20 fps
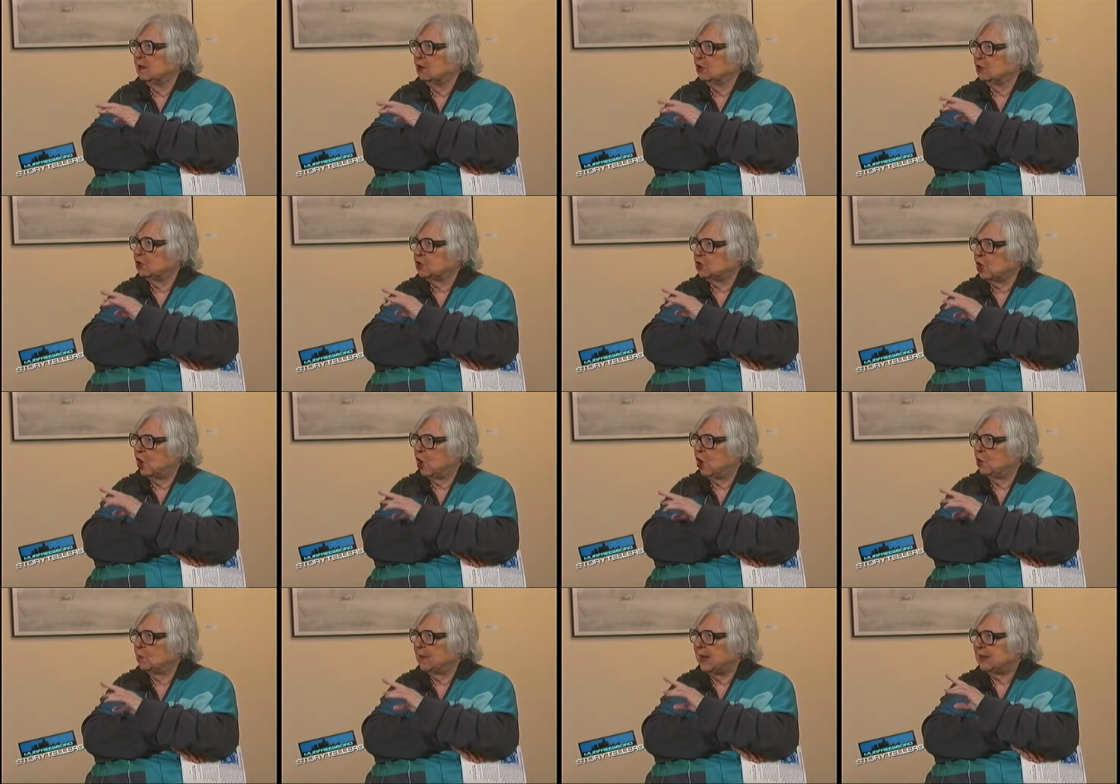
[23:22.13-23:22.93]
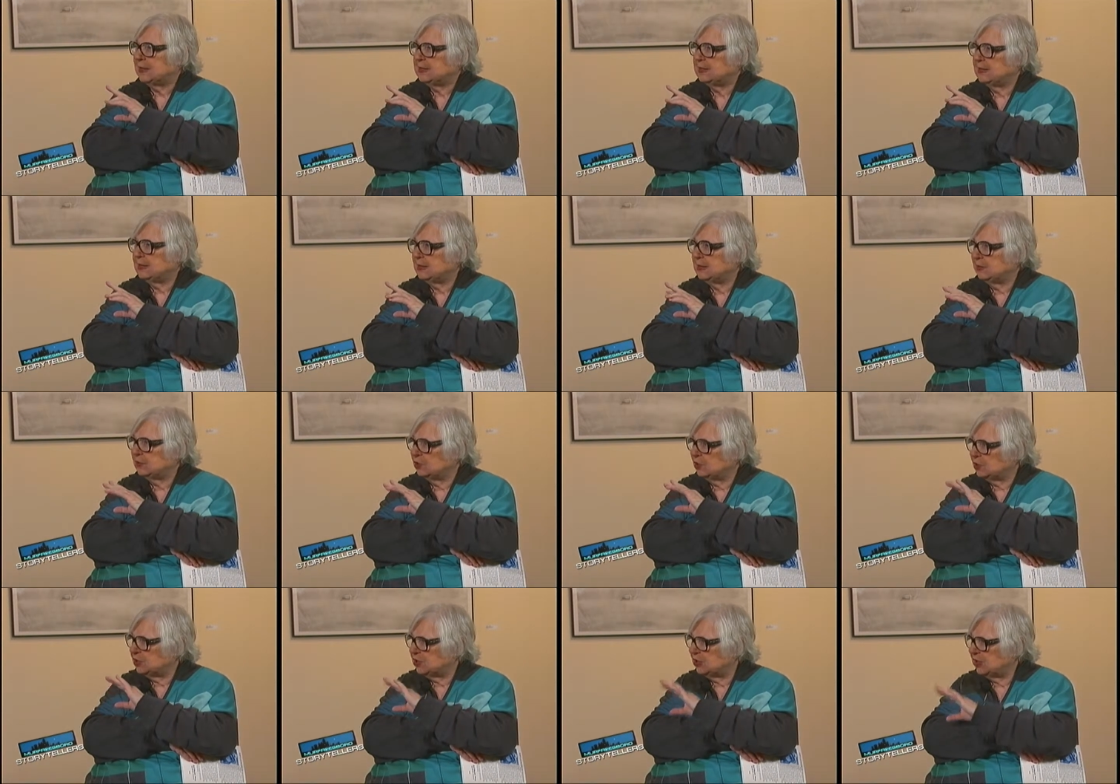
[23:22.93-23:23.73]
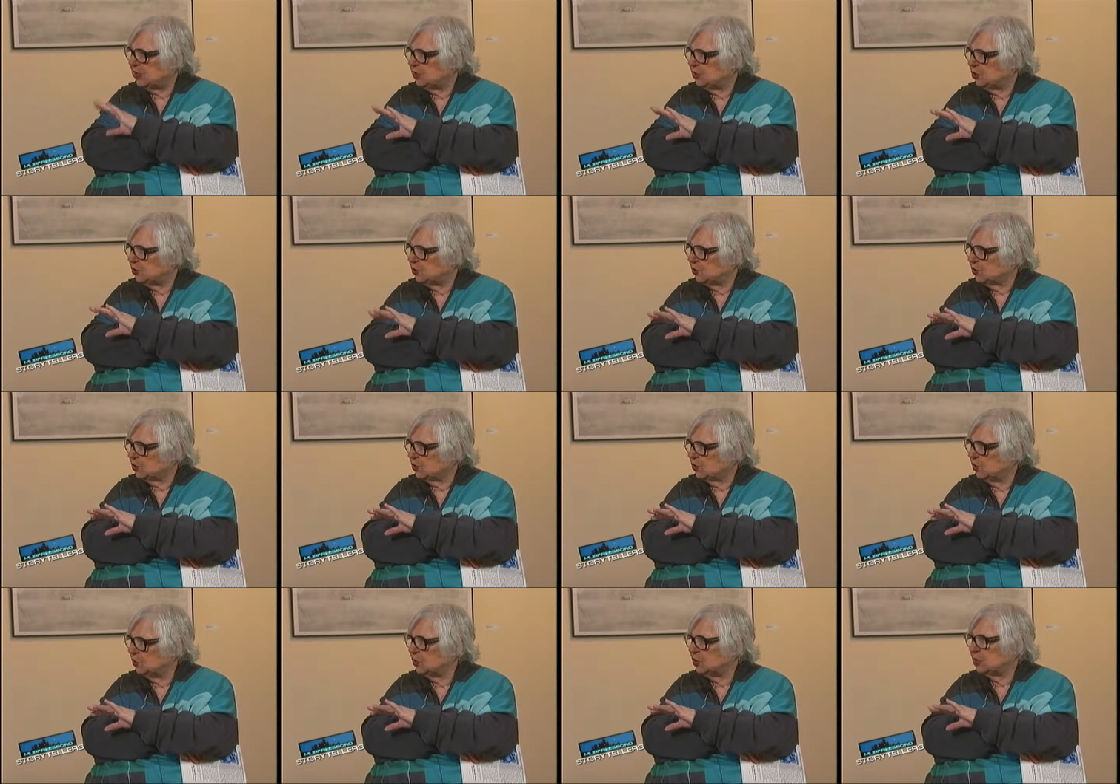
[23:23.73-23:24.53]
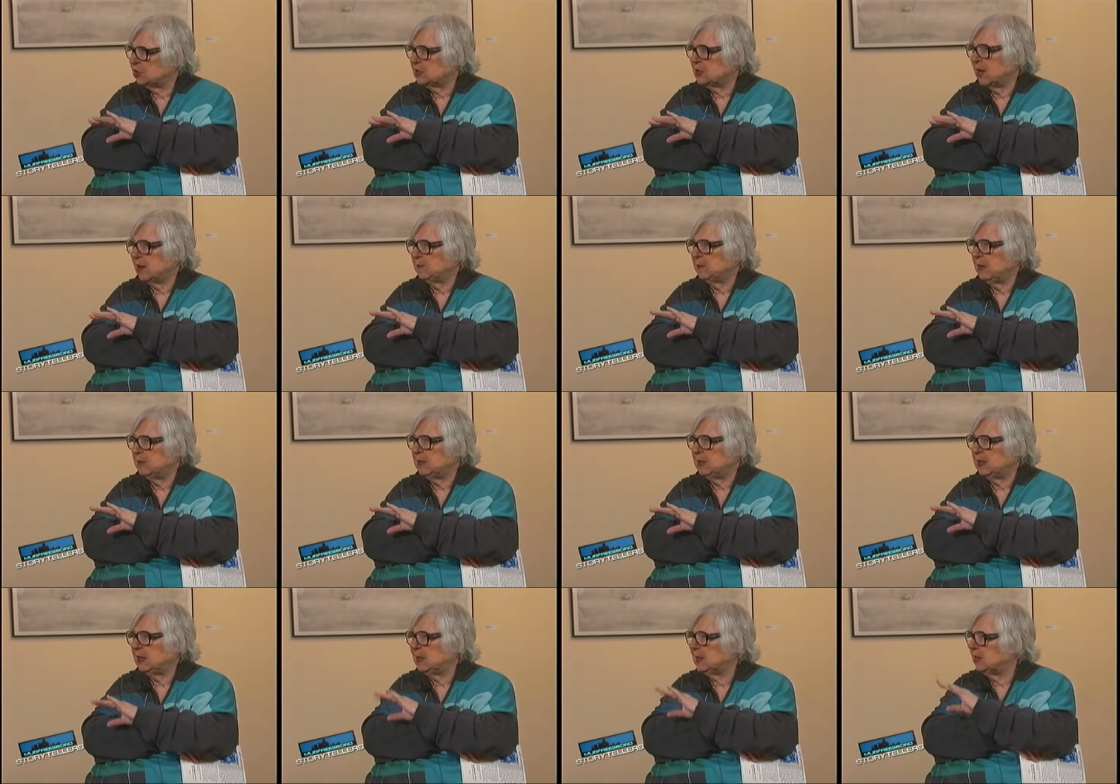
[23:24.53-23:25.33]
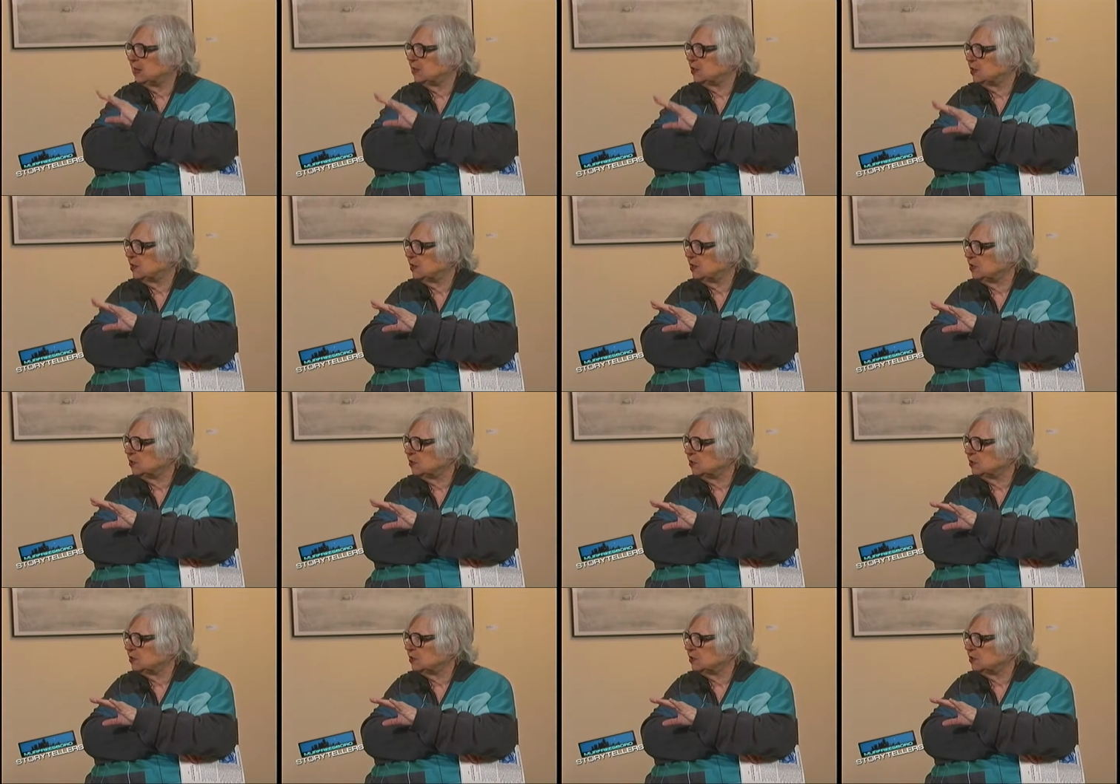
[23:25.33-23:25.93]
are taught by the teachers who are just like maybe English teachers.